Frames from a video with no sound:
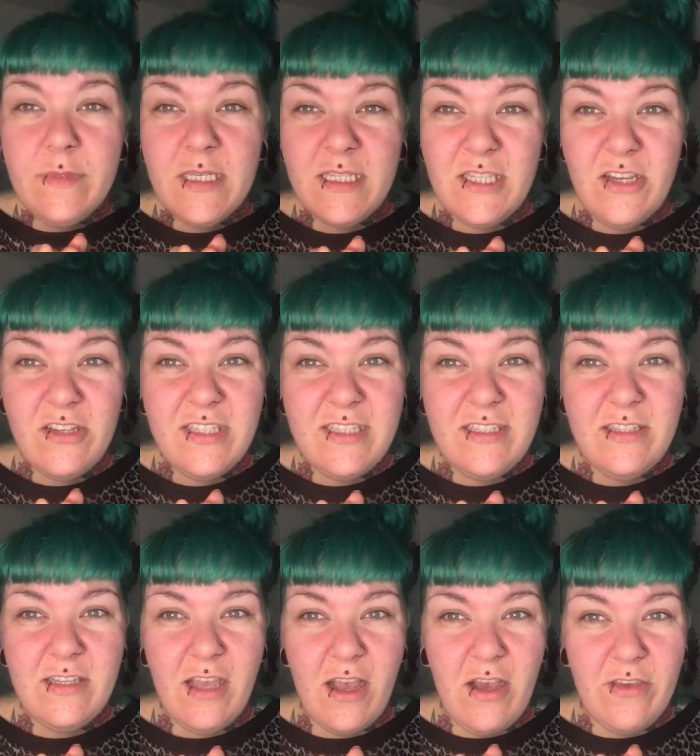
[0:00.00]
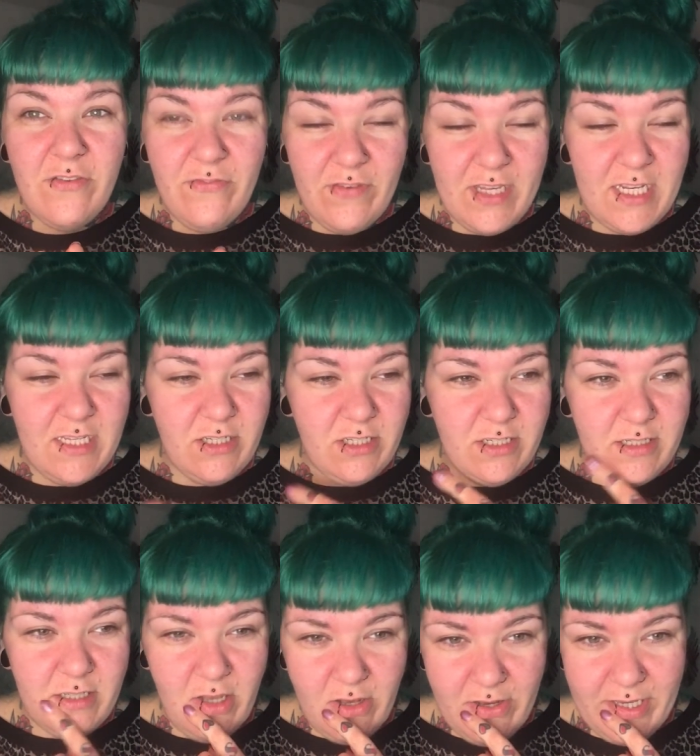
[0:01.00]
I, I finished
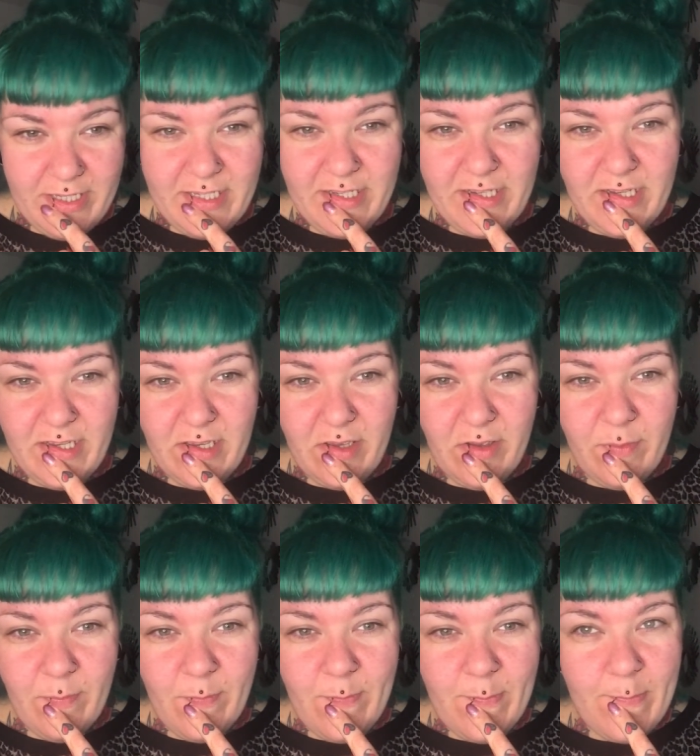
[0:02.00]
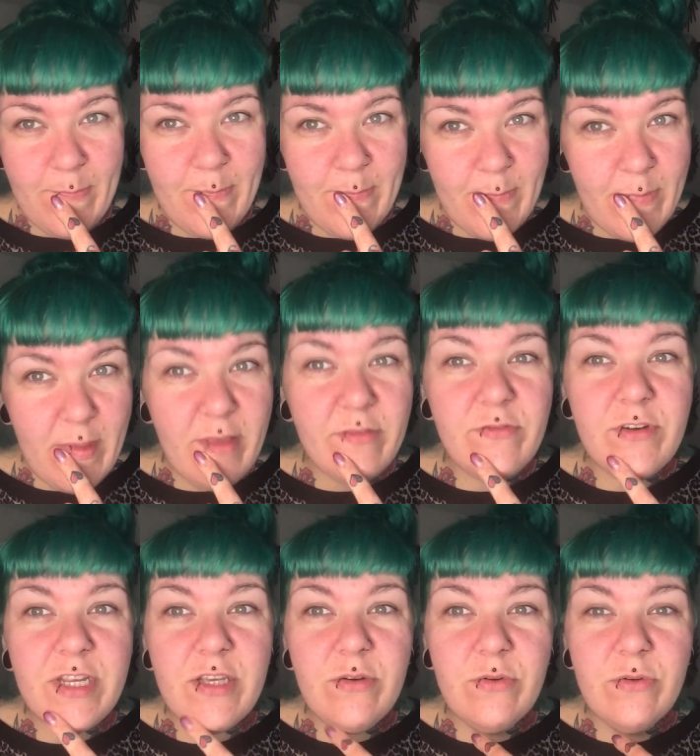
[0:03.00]
tidying and
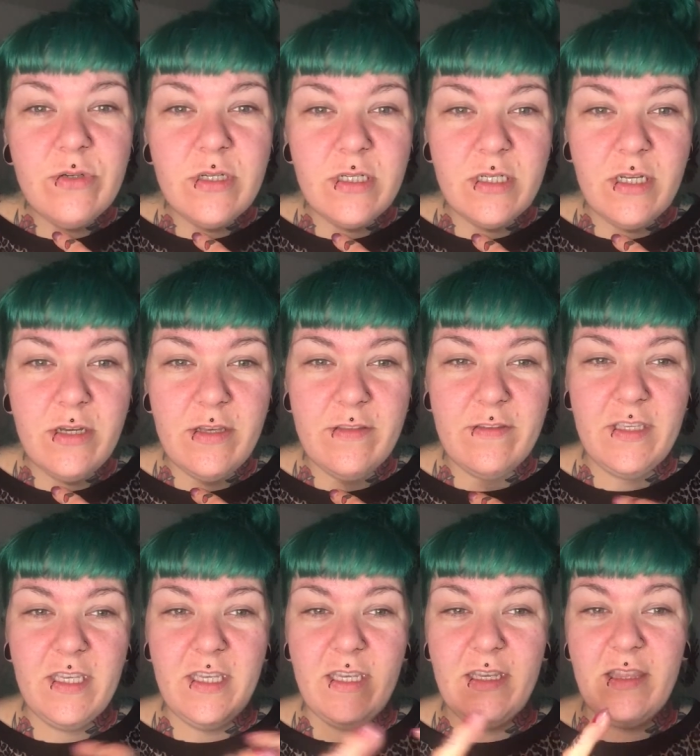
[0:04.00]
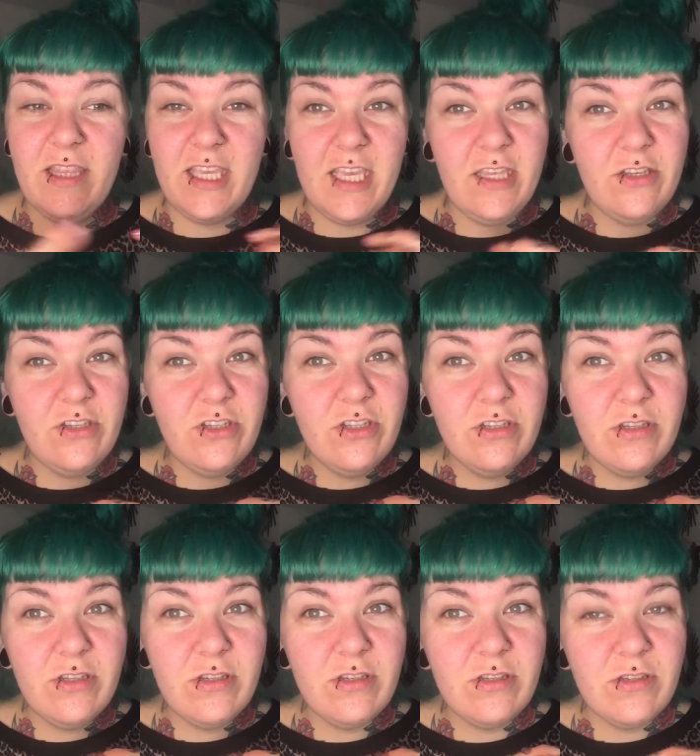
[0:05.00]
reorganising the kitchen.
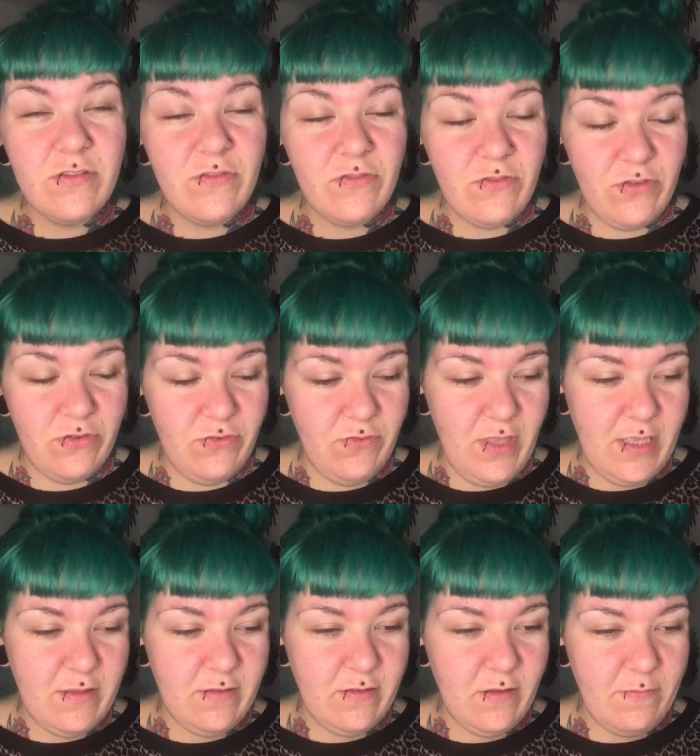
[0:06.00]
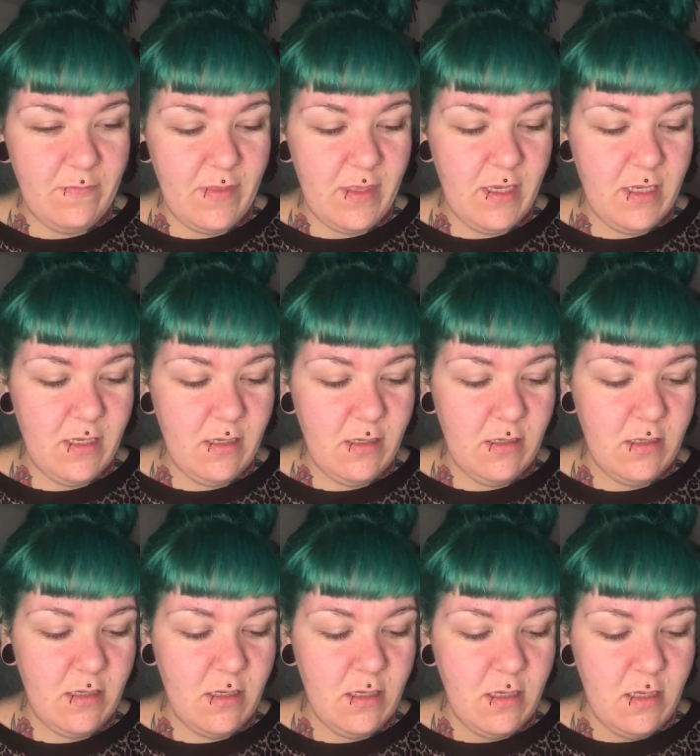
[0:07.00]
so that's something.
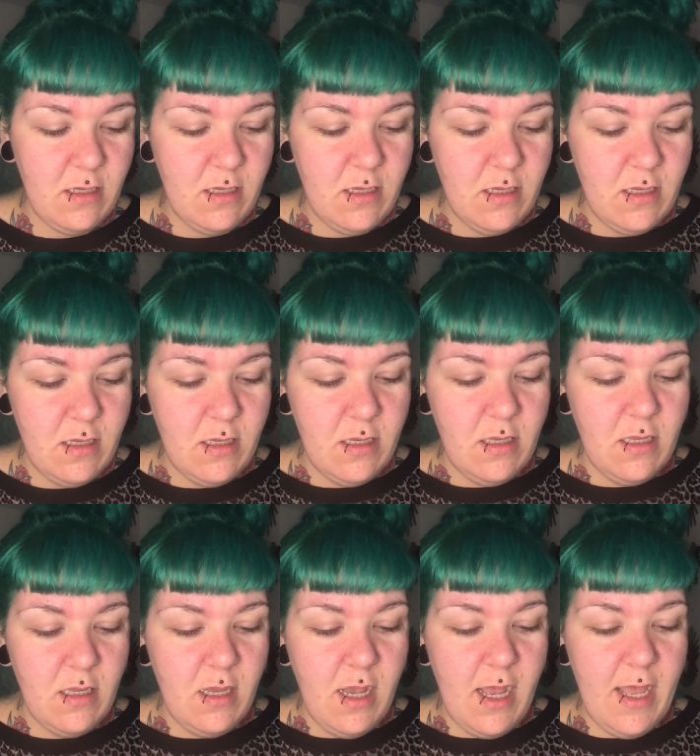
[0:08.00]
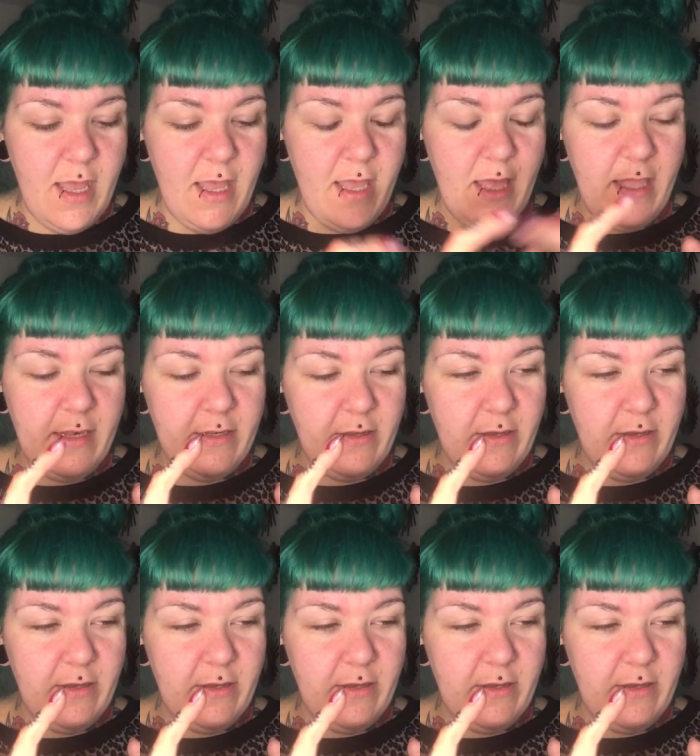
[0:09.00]
And